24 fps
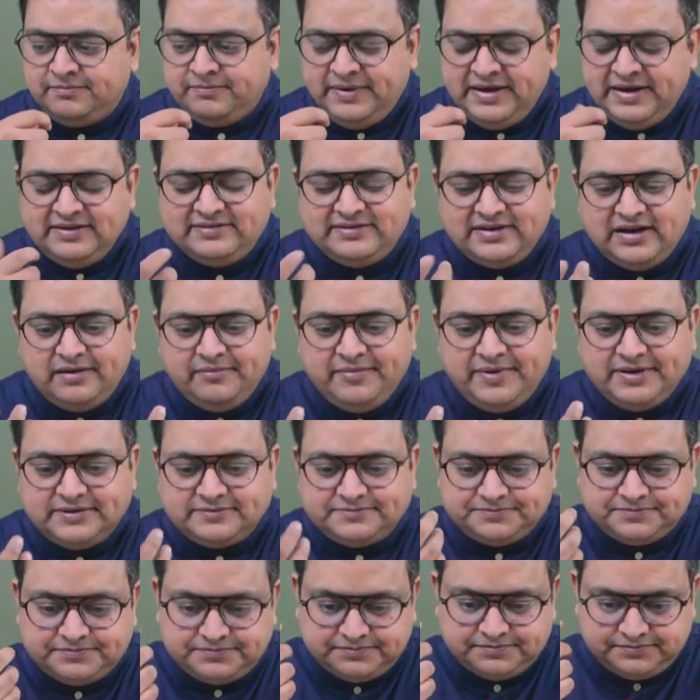please tell
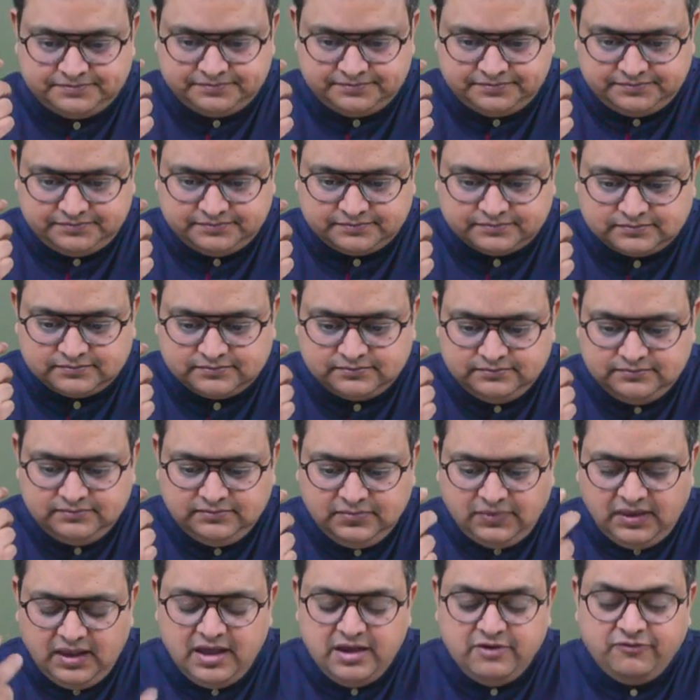me,
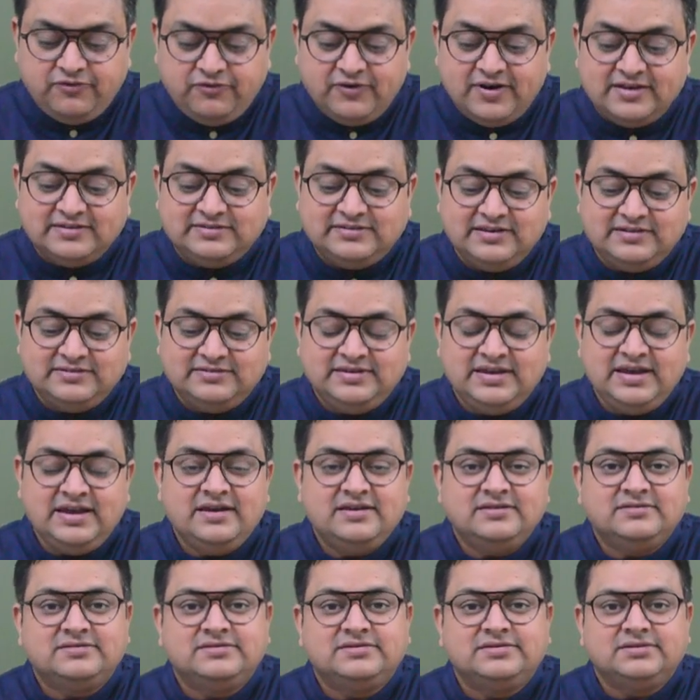if assessee
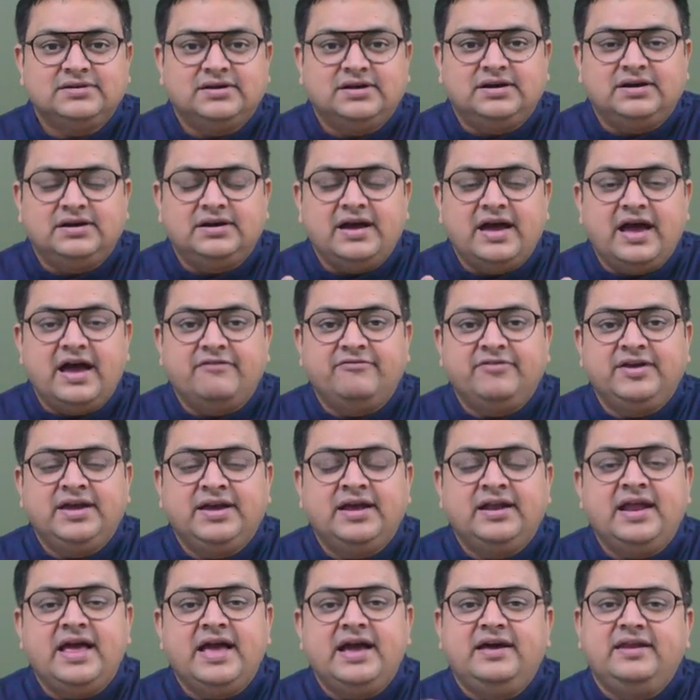is having
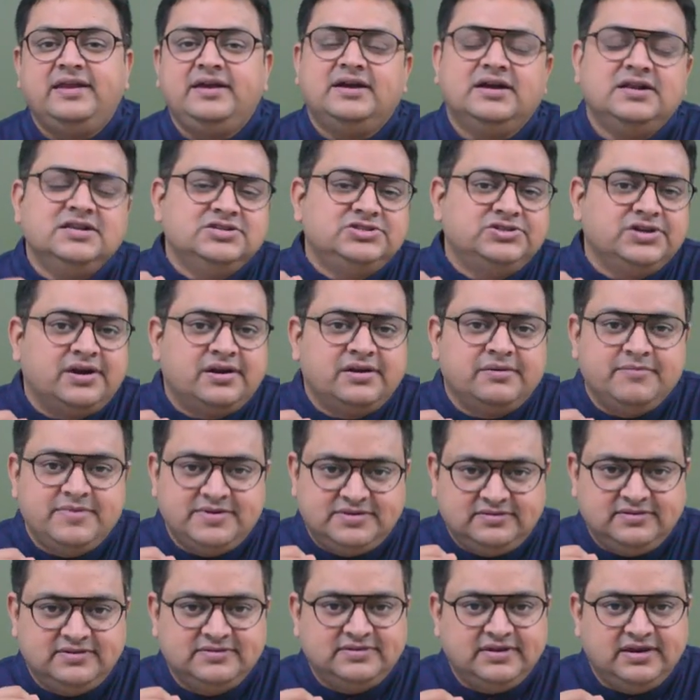an agriculture
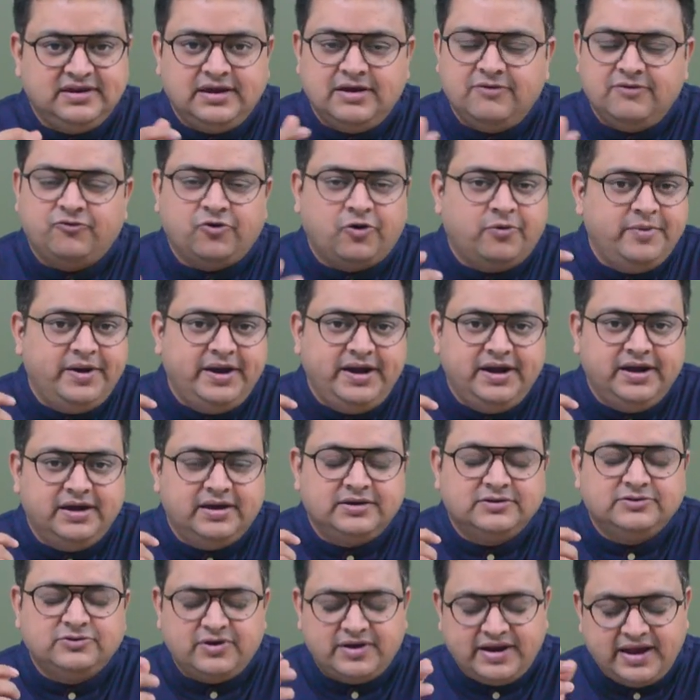business income from India,
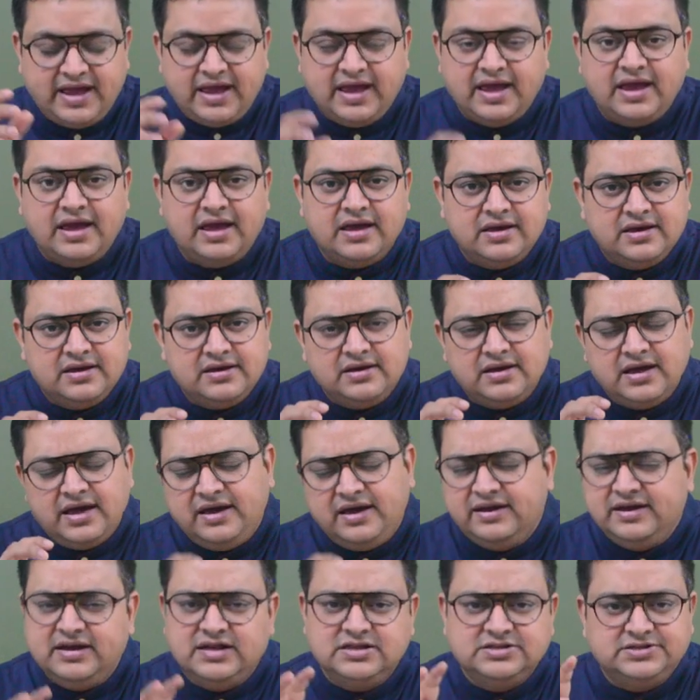so
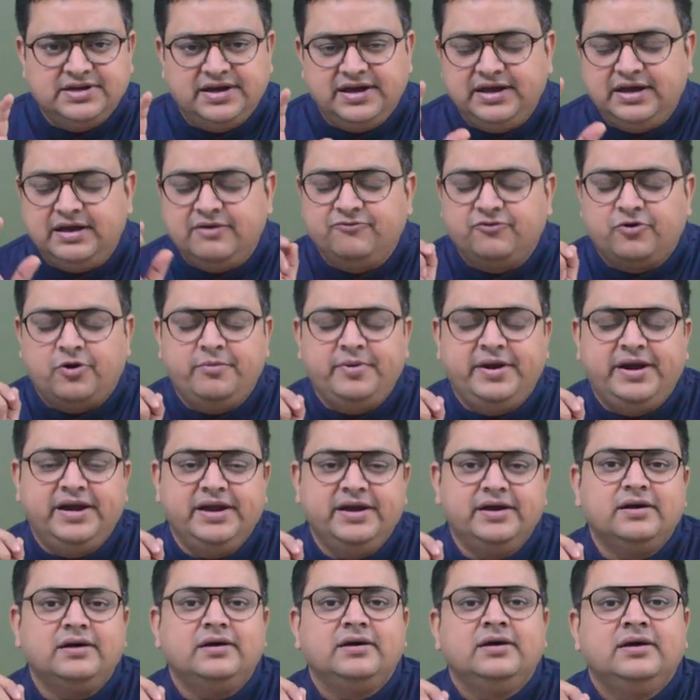agriculture income from
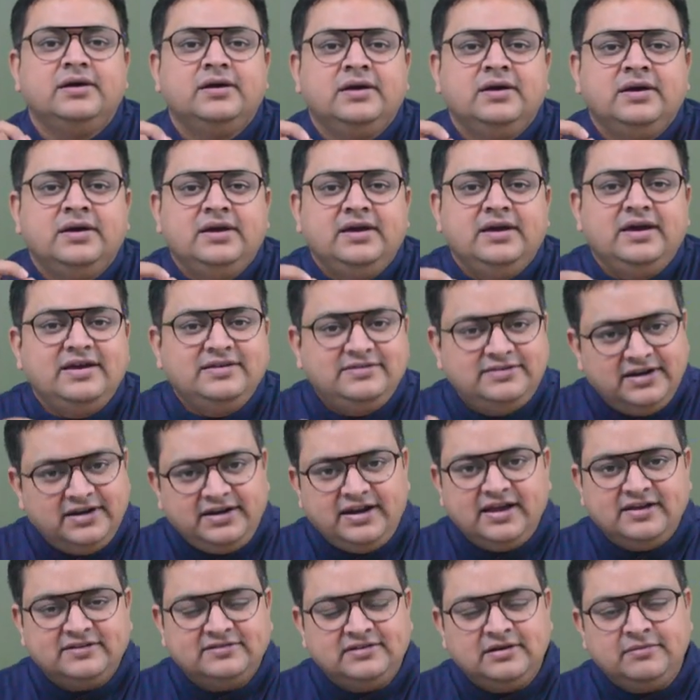India, is it
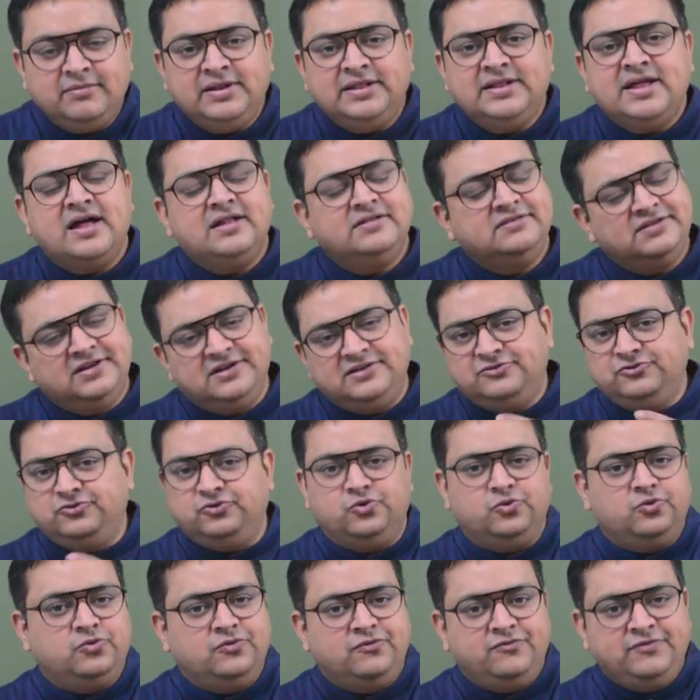taxable? The answer is
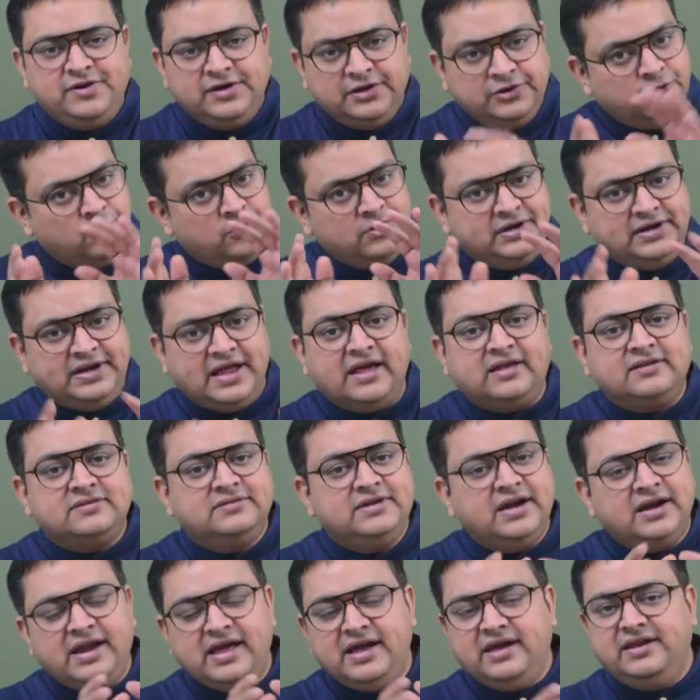no. We don't tax
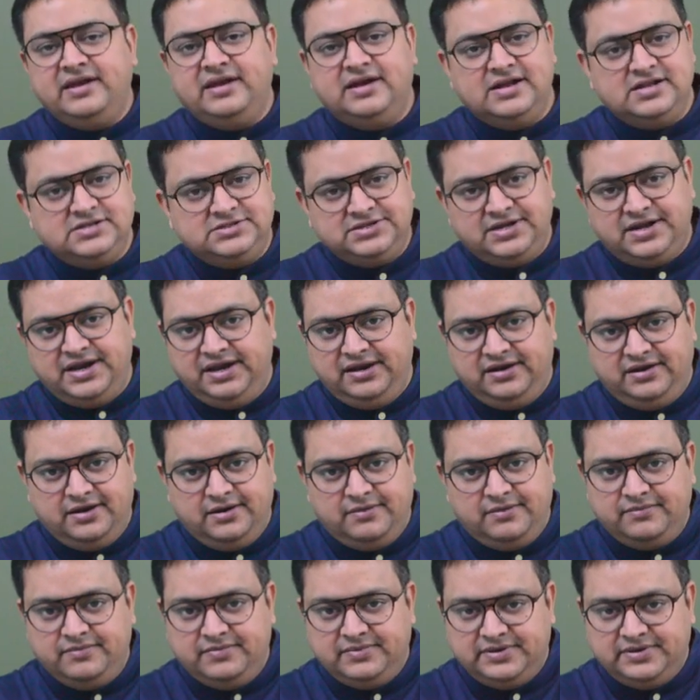that agriculture income